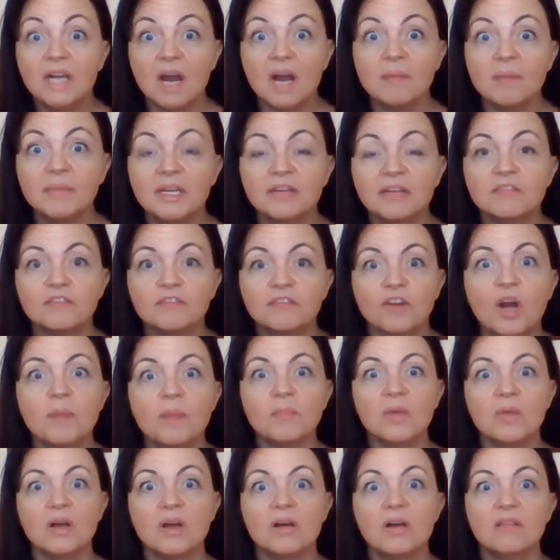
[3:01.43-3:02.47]
coming
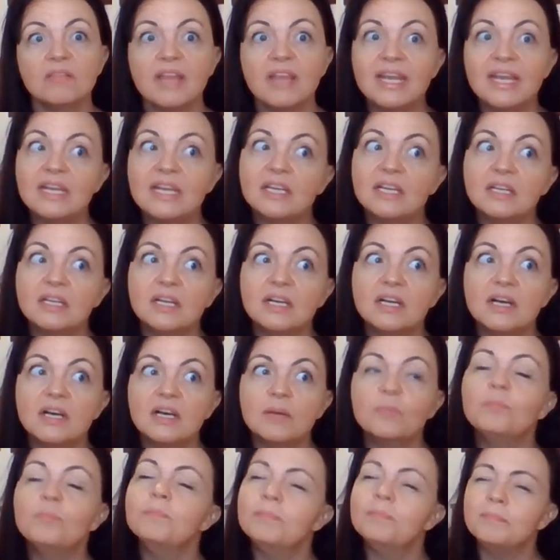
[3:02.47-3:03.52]
from like
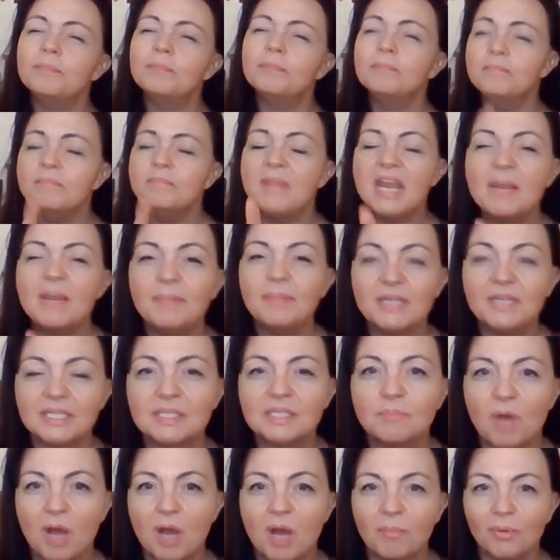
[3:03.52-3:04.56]
maybe a
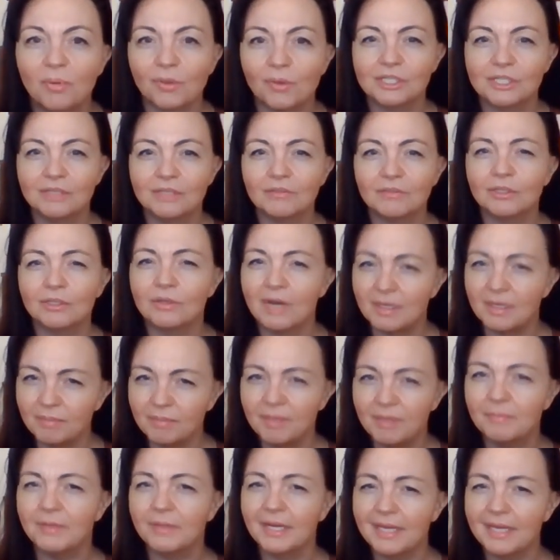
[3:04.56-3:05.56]
small portion of karate people.